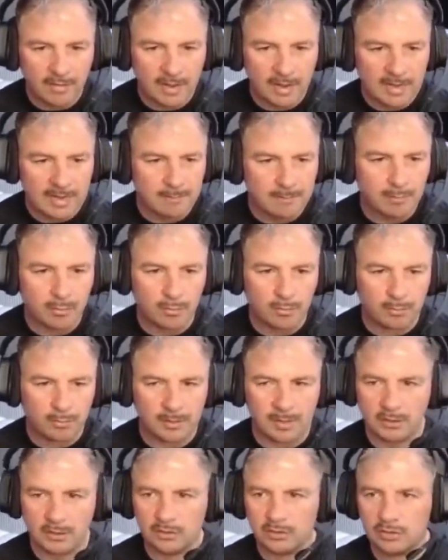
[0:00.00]
input
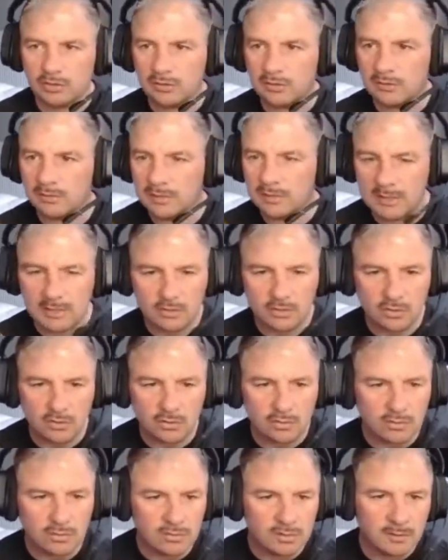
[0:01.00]
production
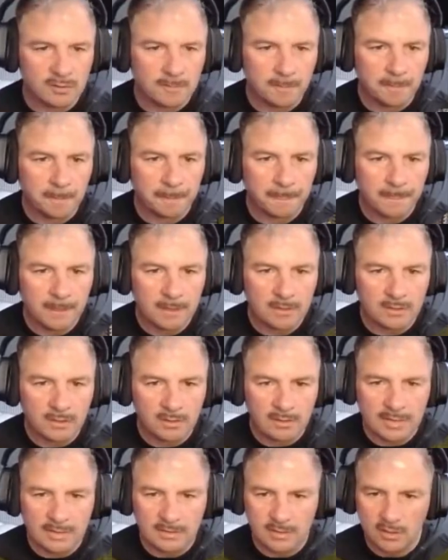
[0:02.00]
issues. So
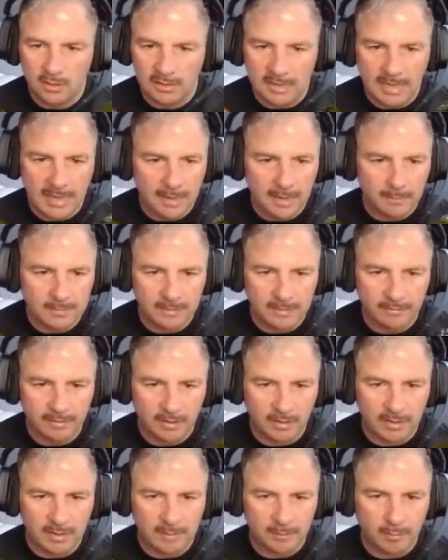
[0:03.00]
let's go. Yeah, we definitely
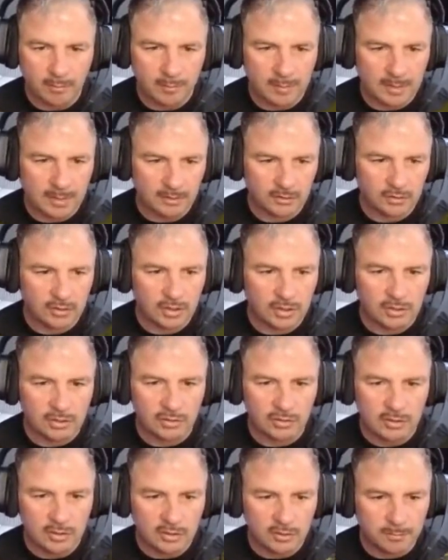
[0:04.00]
got input production
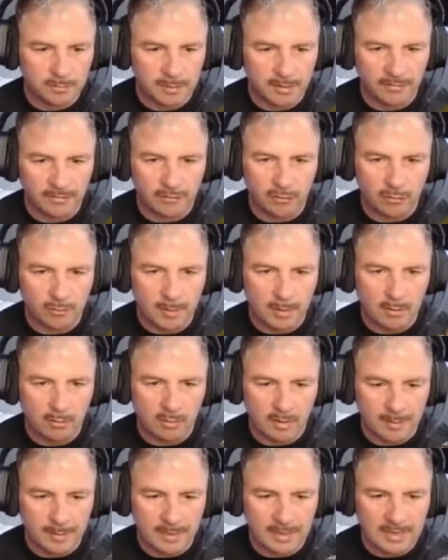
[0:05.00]
issues. This should be a full belt
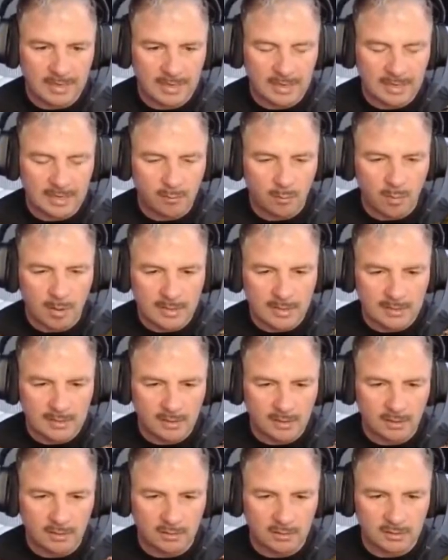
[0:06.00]
coming in here. Why is it
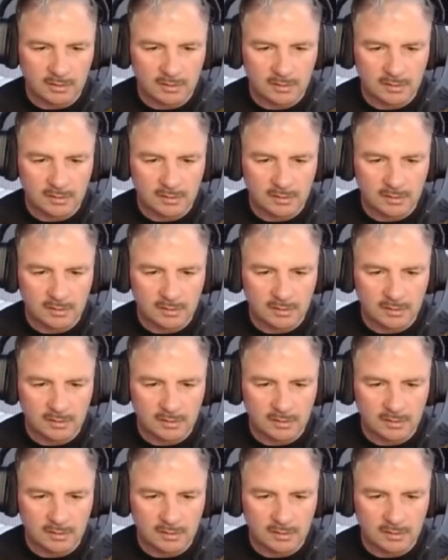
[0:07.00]
not?